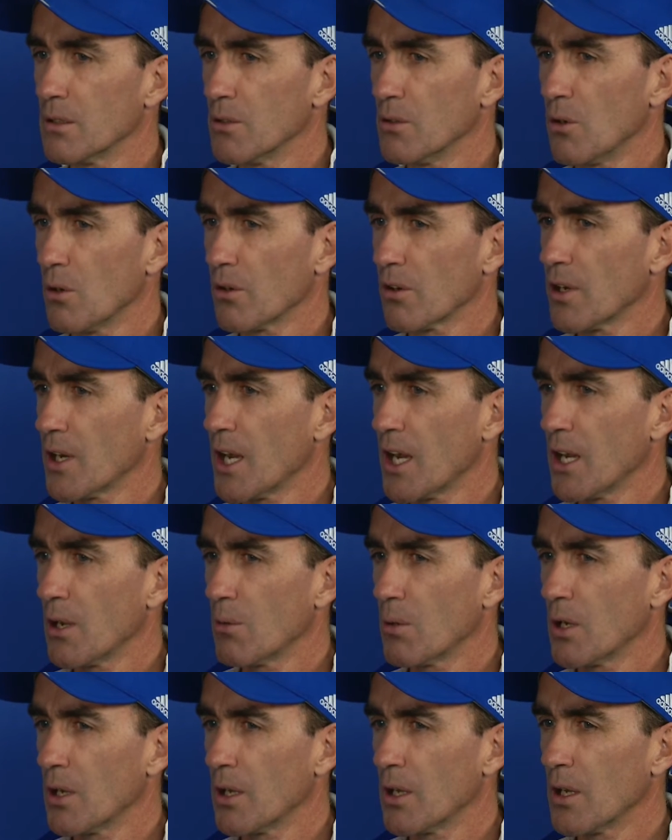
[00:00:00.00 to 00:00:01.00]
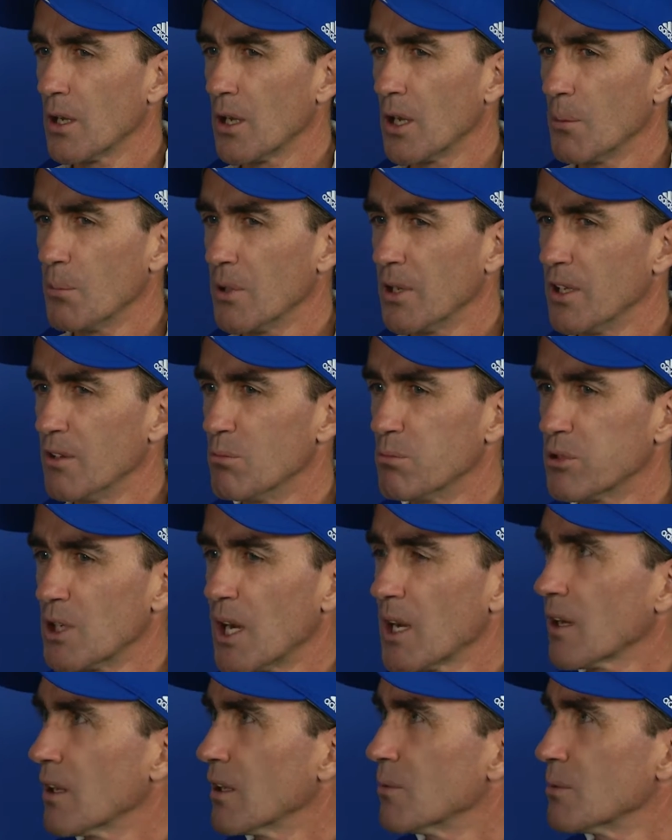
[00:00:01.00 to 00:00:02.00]
Northern Iowa, I believe
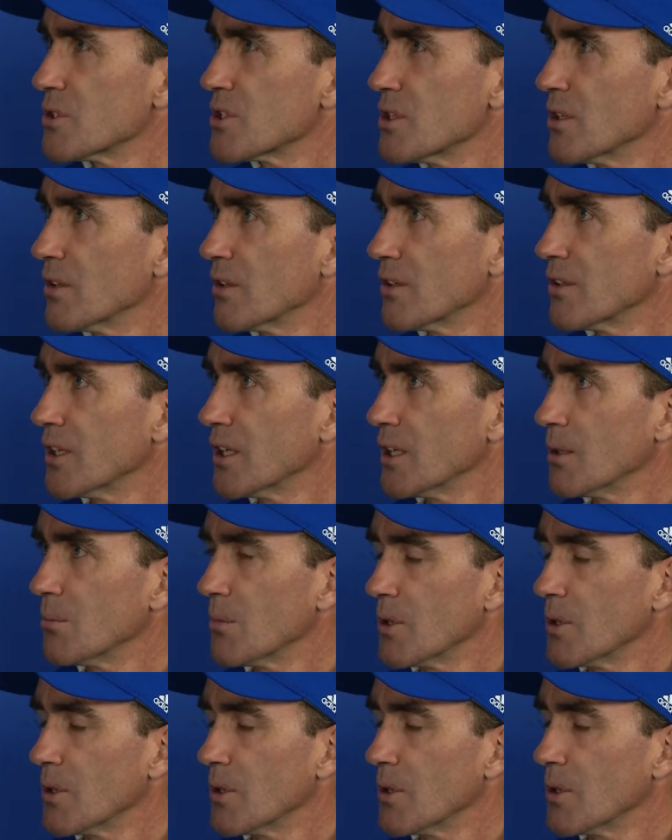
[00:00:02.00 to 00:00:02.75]
Bradley was the other team,